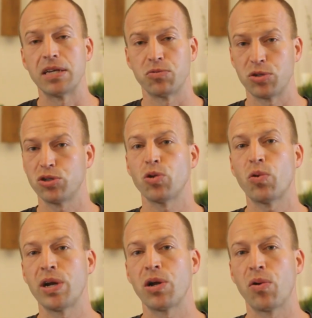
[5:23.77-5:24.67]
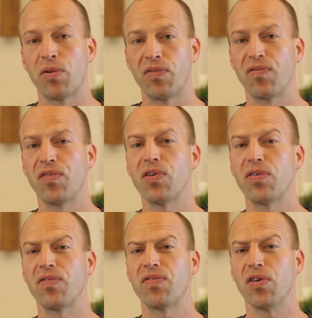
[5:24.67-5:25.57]
restoring or
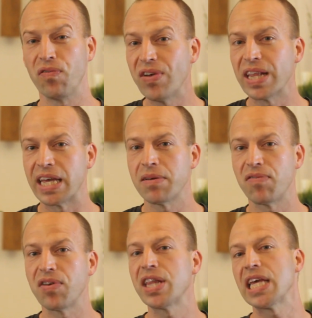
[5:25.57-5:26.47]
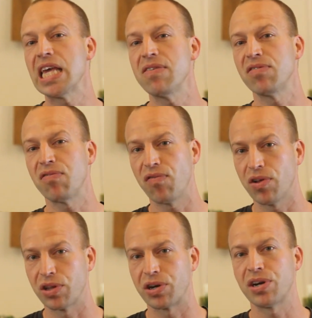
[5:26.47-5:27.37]
filling even
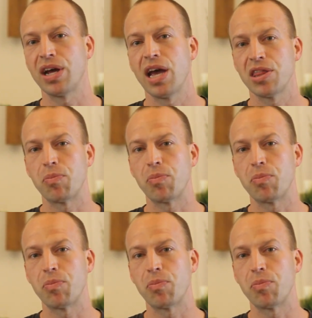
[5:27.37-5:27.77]
fuller